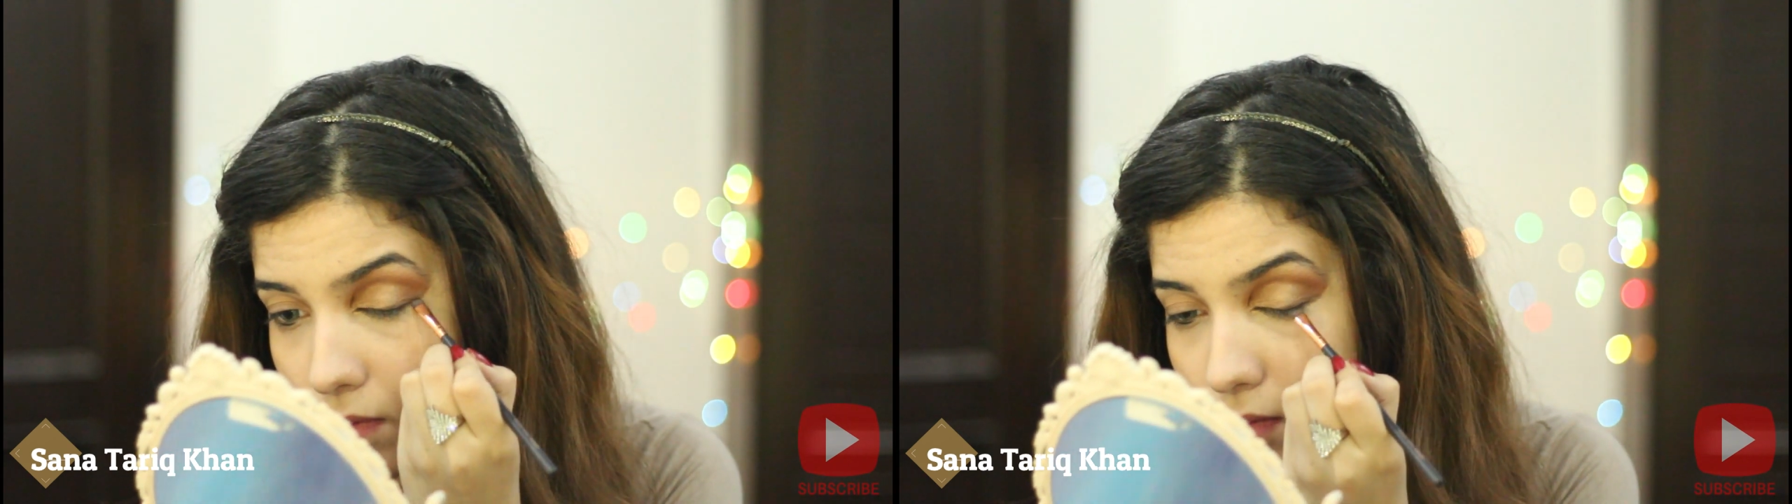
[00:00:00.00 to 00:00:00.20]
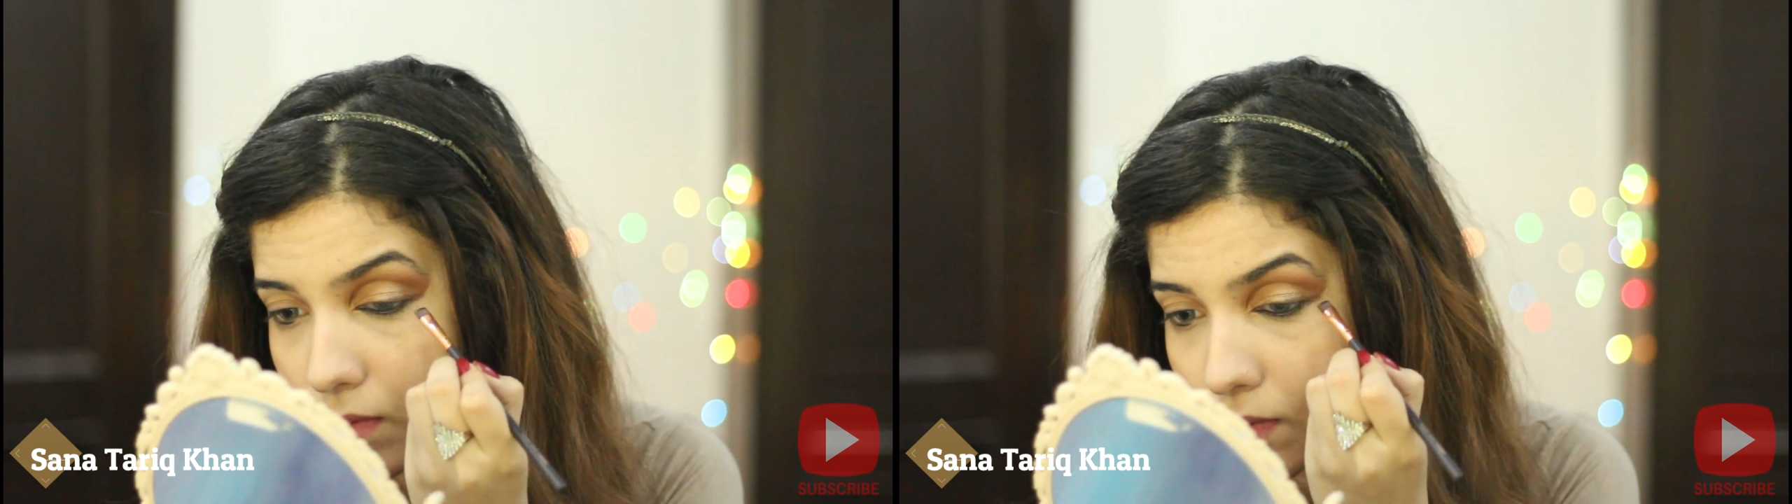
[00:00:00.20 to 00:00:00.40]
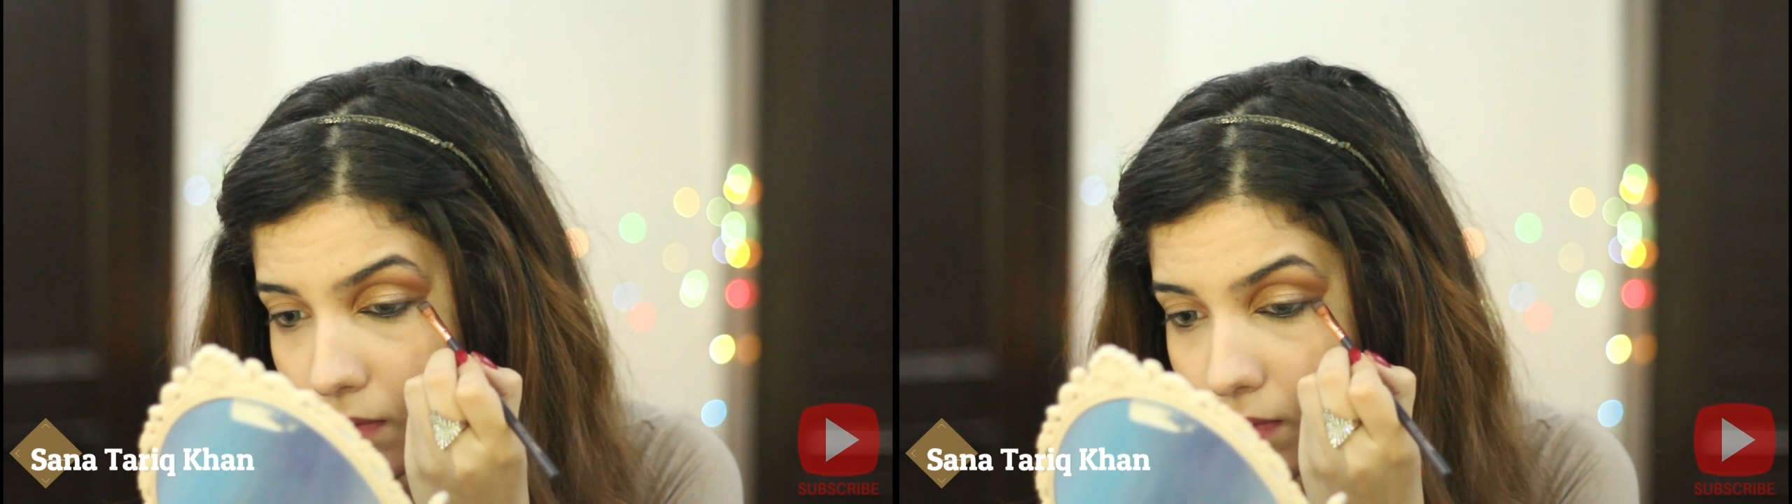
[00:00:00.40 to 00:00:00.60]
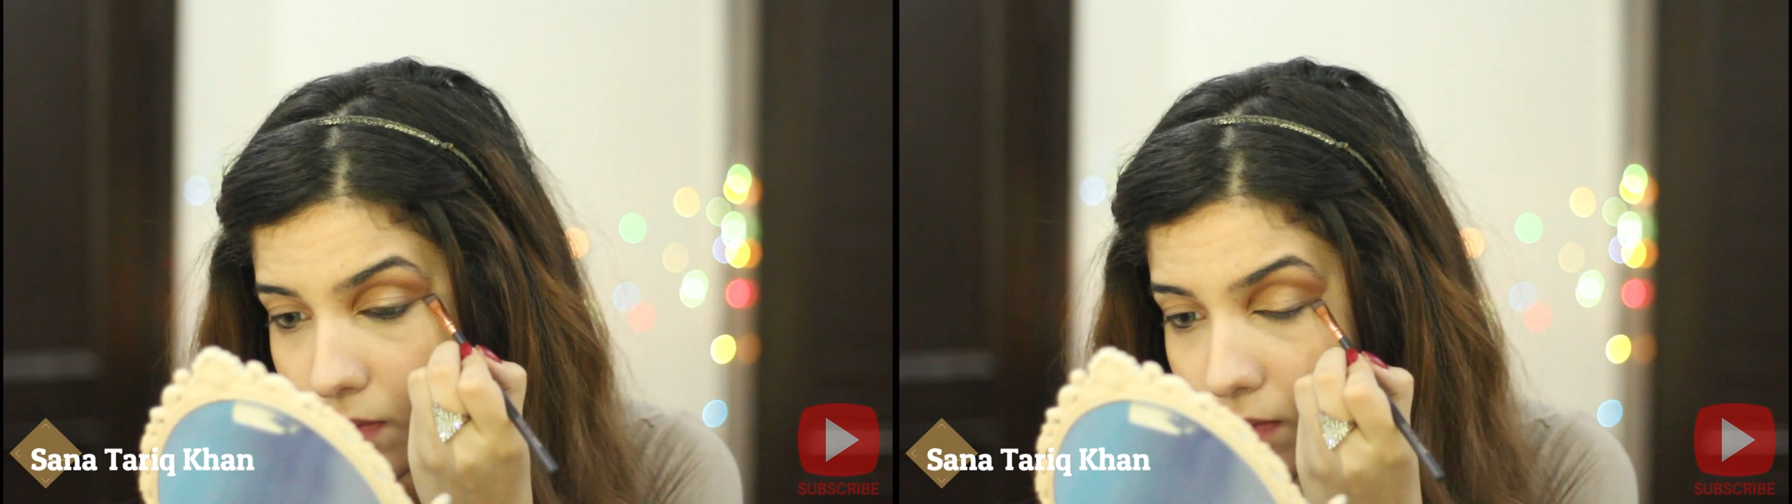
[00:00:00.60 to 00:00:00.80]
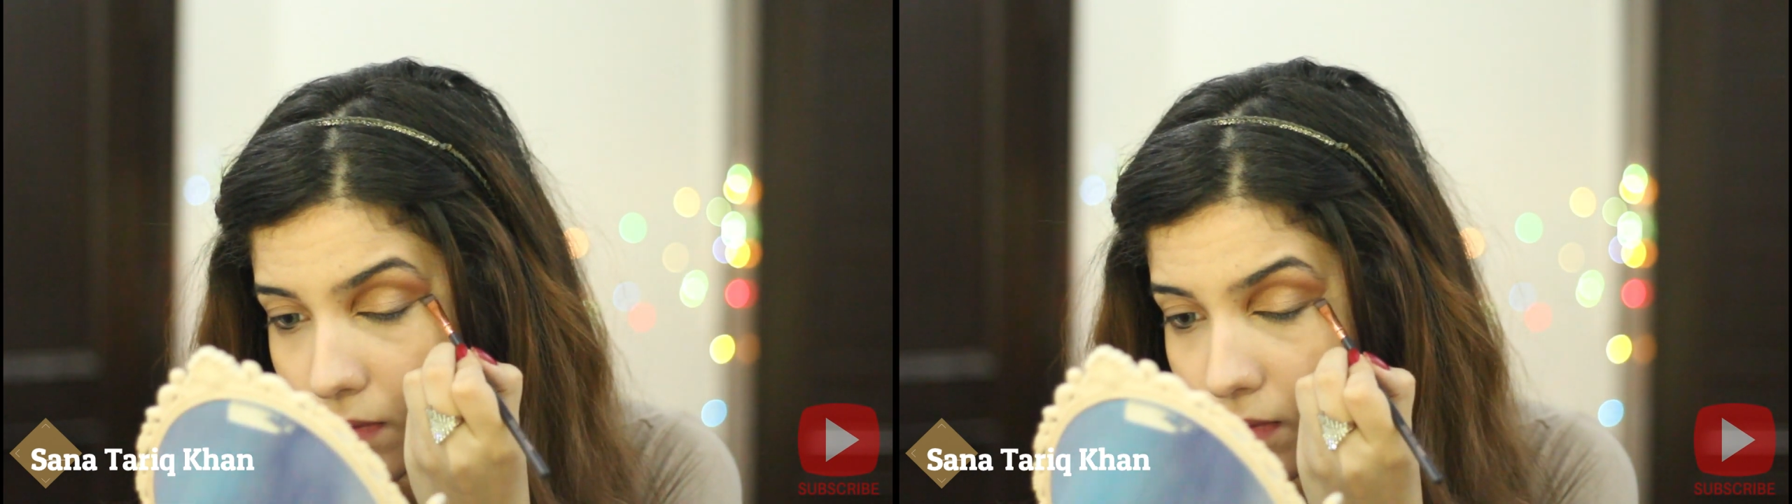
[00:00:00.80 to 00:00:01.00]
nice and
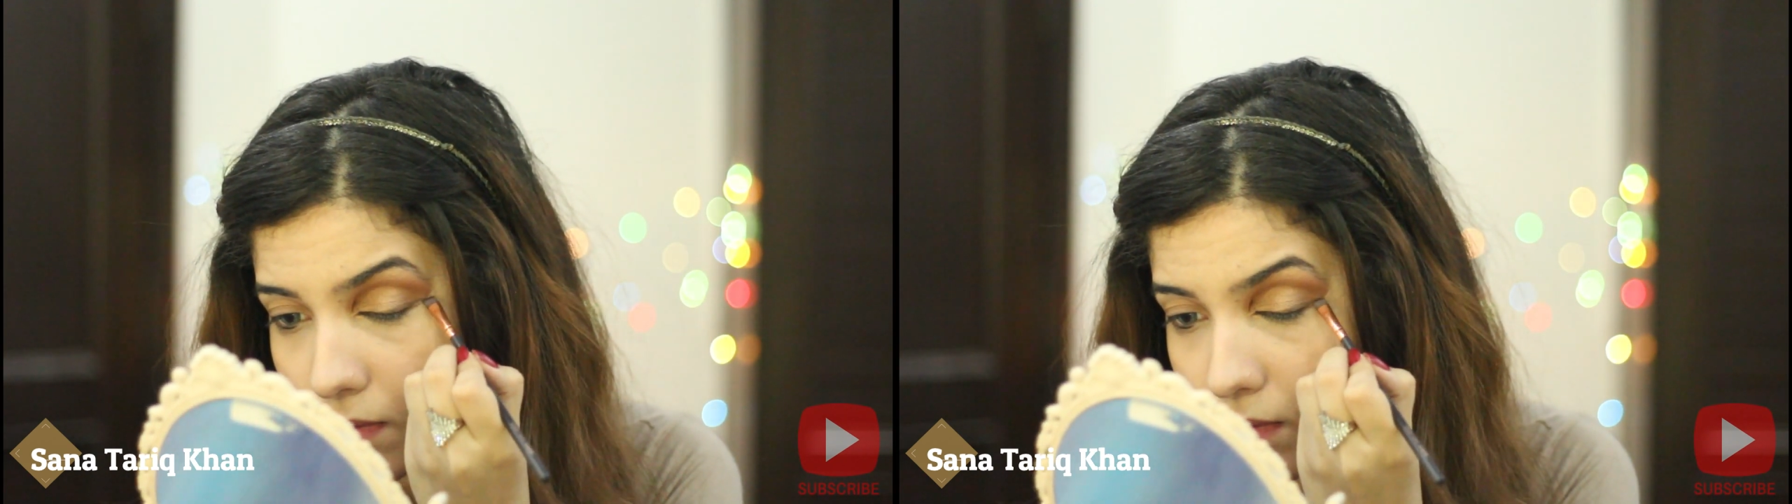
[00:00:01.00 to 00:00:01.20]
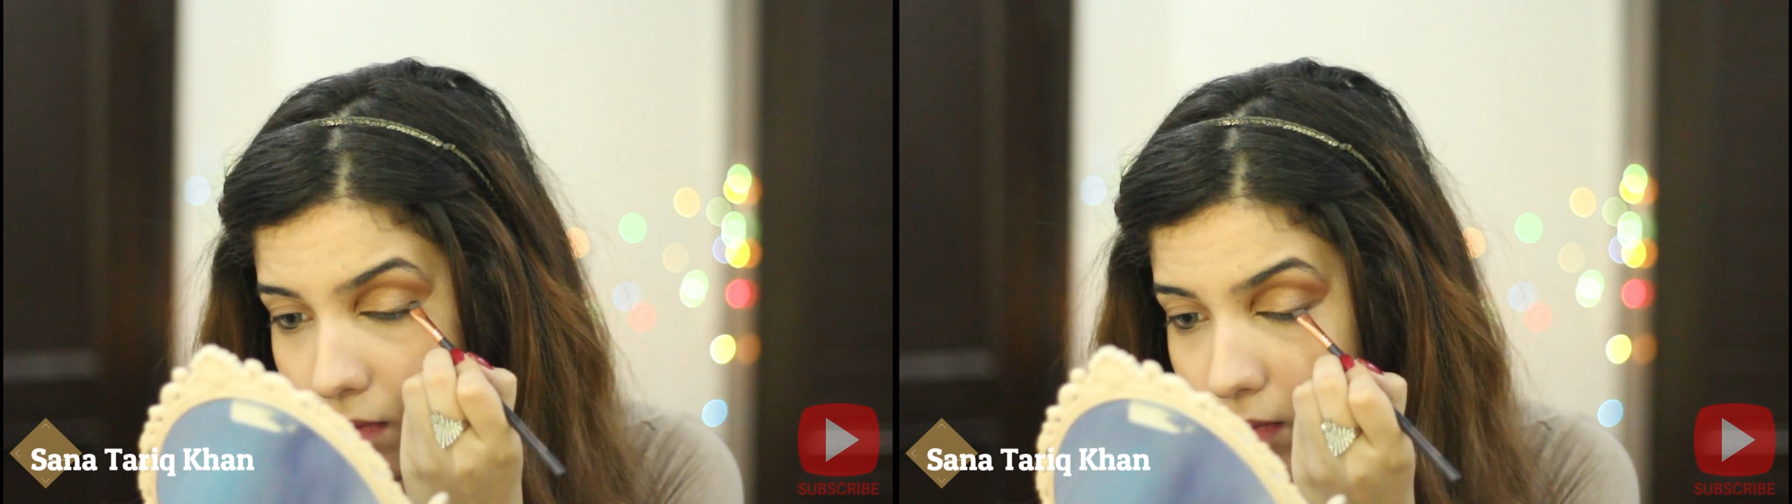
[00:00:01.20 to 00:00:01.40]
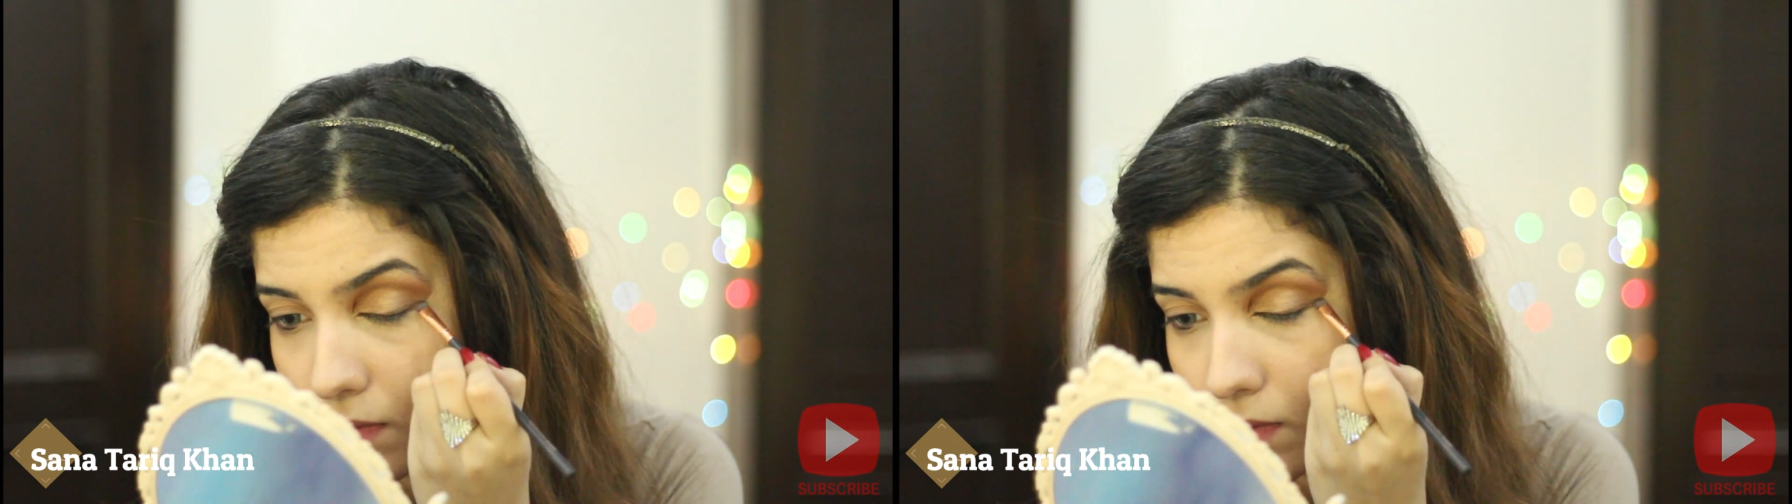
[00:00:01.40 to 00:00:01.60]
smoky way.